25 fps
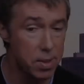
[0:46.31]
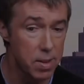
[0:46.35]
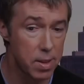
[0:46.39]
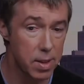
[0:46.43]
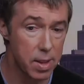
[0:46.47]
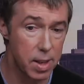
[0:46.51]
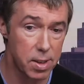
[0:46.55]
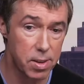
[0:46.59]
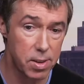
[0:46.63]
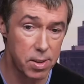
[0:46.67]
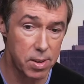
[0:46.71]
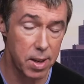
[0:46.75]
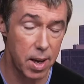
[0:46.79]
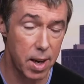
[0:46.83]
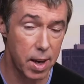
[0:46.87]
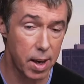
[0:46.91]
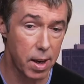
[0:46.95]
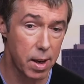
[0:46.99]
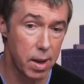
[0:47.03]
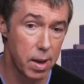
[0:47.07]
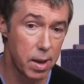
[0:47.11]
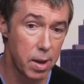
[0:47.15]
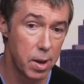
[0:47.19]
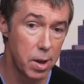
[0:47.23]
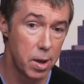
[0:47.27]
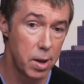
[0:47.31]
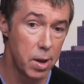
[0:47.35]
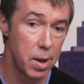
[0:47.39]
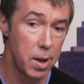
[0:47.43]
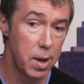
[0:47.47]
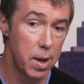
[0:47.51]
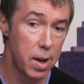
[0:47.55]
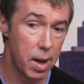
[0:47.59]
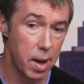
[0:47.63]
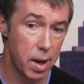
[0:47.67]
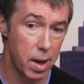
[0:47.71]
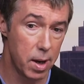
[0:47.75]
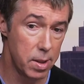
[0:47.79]
Let's take
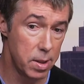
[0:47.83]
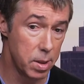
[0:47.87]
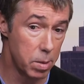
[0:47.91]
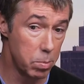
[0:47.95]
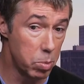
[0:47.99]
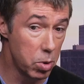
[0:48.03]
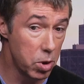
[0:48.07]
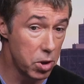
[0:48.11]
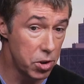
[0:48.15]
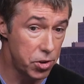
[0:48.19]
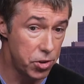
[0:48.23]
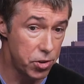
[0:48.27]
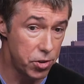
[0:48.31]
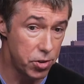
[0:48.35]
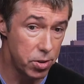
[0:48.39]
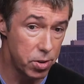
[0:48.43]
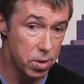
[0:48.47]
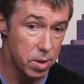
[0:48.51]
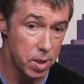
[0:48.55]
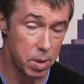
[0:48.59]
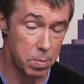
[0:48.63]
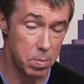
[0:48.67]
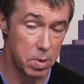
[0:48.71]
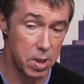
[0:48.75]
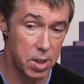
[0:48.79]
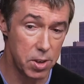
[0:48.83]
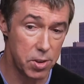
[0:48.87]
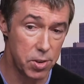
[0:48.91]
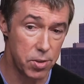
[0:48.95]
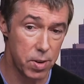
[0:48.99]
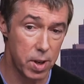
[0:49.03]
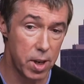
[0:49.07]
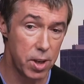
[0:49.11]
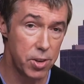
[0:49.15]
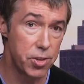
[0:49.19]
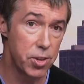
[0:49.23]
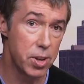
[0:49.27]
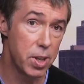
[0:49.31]
the Bush
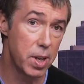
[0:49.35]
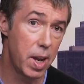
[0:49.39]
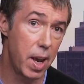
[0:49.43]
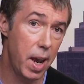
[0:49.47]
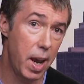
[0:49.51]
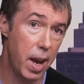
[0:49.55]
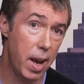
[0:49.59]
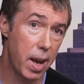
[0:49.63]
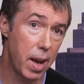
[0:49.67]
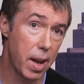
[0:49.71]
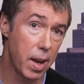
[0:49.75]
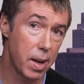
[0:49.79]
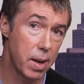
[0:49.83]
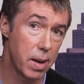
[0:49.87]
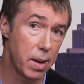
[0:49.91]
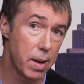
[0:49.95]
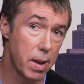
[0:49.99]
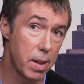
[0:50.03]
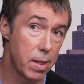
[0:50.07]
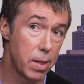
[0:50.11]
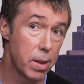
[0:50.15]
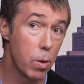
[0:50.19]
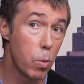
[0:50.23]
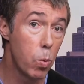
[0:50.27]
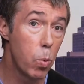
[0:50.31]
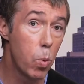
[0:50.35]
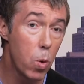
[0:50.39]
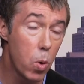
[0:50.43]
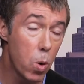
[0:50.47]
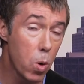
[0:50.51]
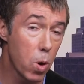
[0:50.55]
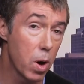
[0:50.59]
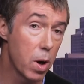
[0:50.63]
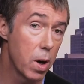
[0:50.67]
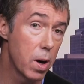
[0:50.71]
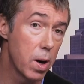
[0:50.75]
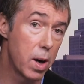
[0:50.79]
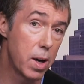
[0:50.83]
administration and the
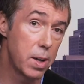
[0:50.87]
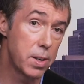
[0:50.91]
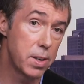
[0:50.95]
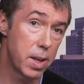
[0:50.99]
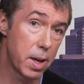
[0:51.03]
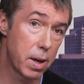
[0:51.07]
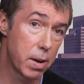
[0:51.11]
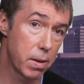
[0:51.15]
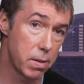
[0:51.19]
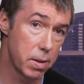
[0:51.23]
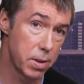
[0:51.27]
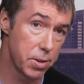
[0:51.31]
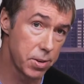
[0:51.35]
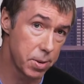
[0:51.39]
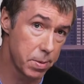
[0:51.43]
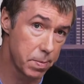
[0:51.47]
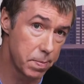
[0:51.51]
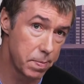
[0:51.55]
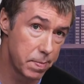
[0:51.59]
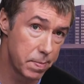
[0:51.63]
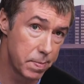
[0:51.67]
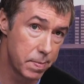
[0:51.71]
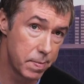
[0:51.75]
war on terrorism.